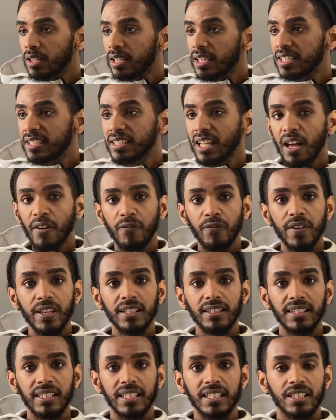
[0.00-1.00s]
Isn't that a
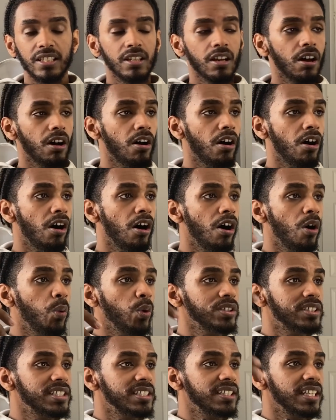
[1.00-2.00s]
thing this? Oh,
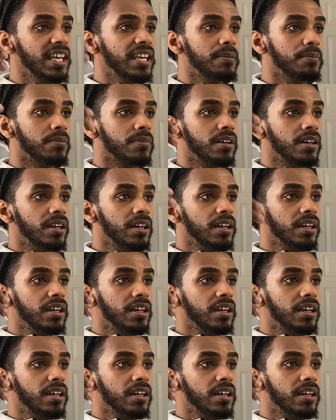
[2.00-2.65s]
what's his name?